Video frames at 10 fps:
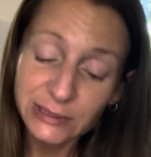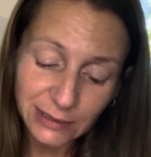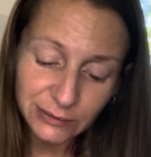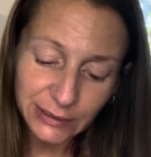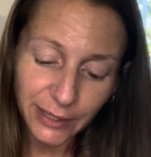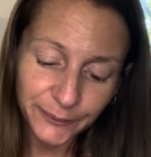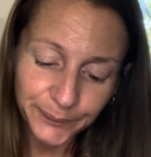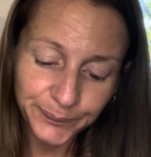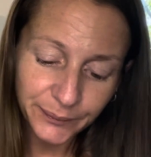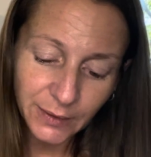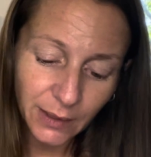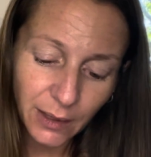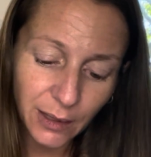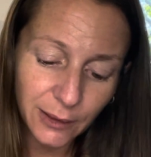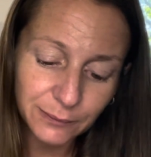out there
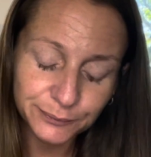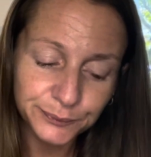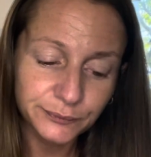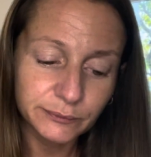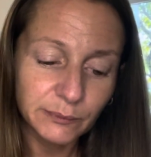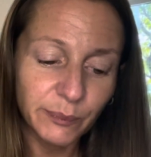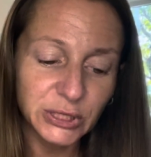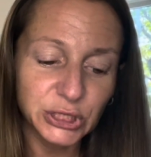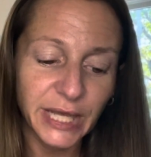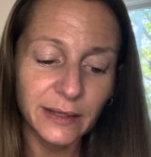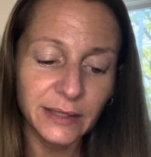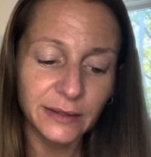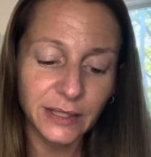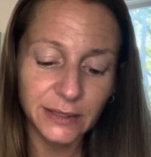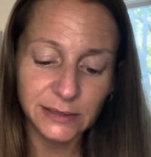um but you gotta
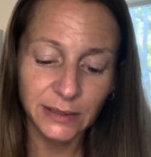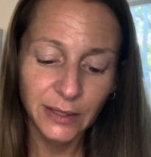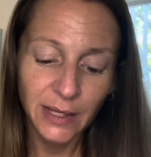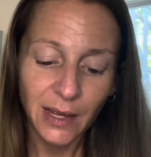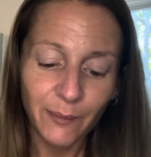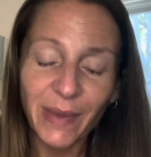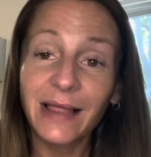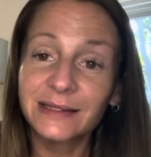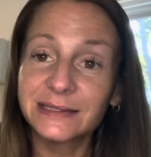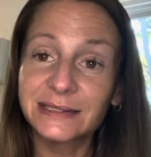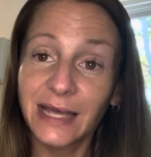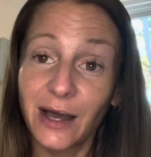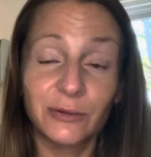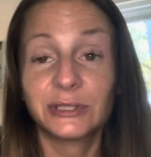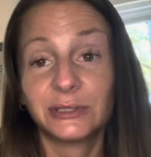let things balance
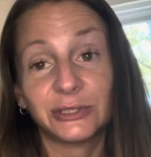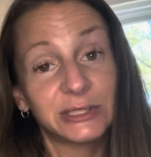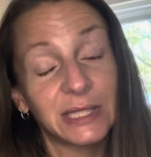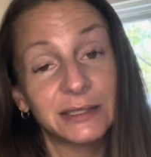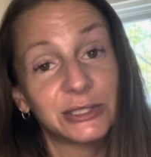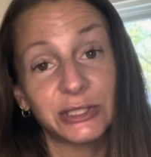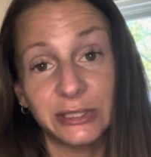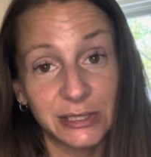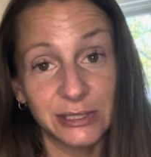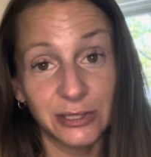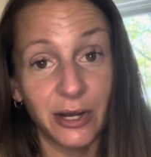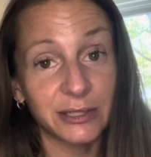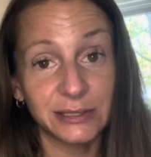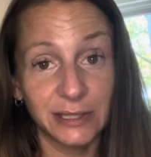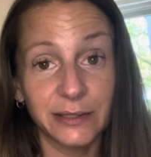out just like the justice
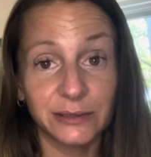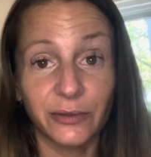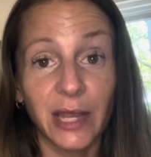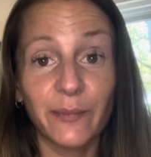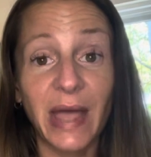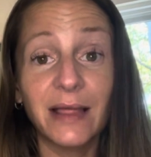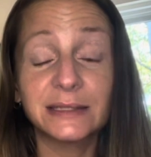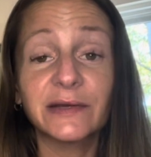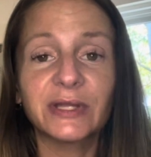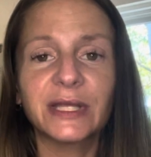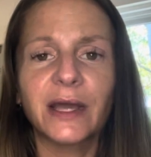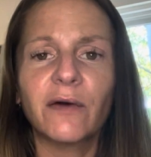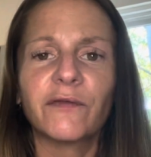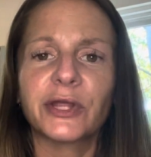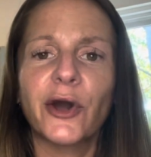card says okay balance everything
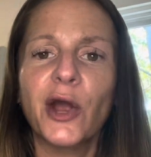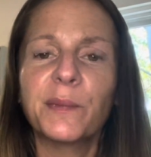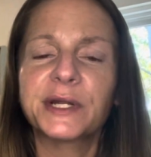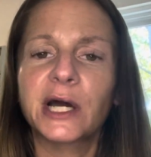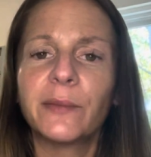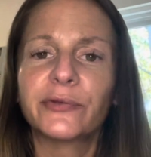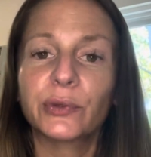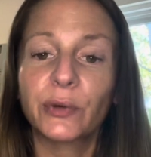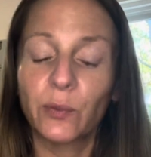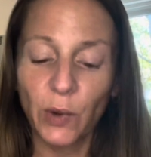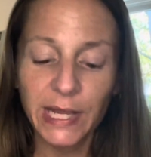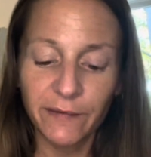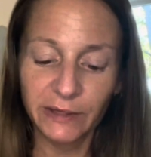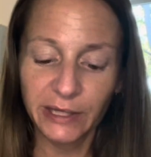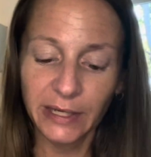out for the karma to come through and weigh
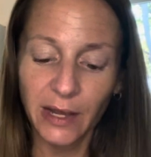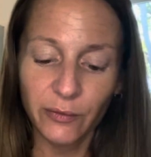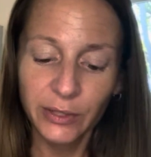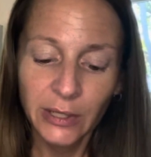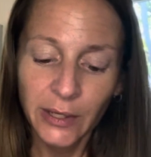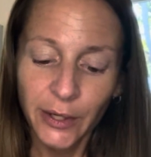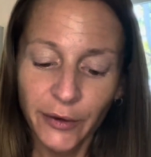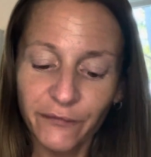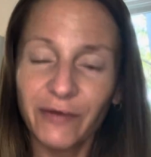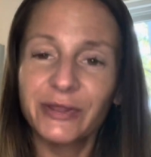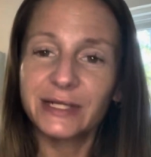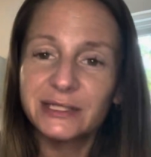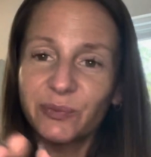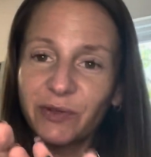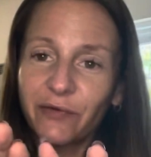everything out for everything
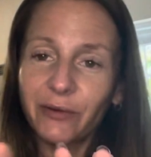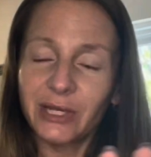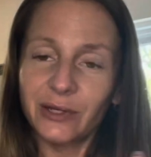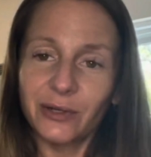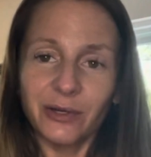to be very